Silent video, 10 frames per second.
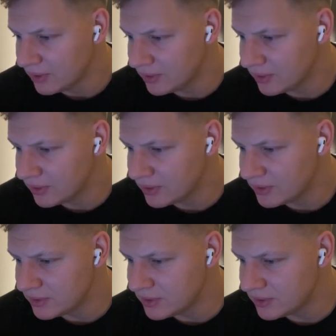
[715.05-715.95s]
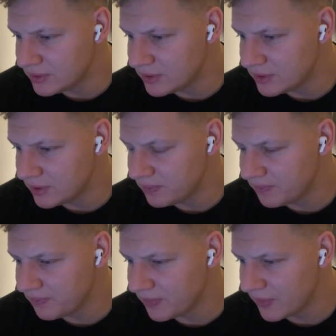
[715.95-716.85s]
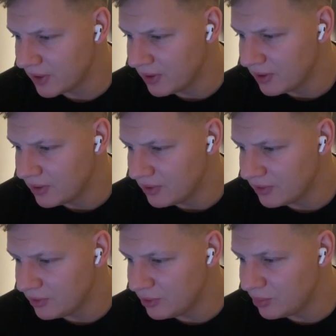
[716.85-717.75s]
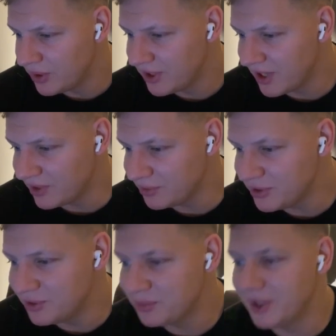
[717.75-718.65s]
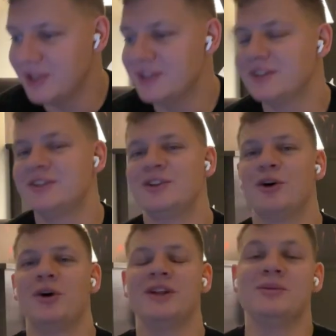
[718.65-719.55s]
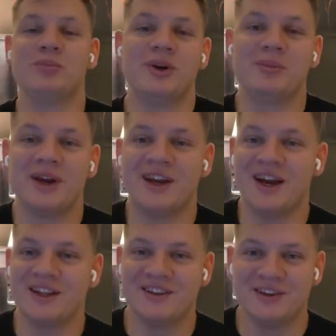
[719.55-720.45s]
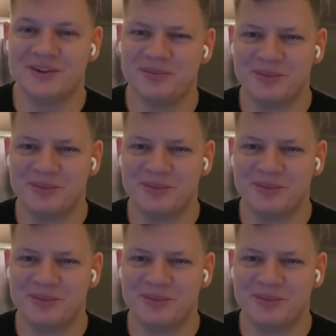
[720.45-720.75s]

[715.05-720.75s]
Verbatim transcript: Uh, Did you bring cat with you, mate? No, I didn't bring my cat here.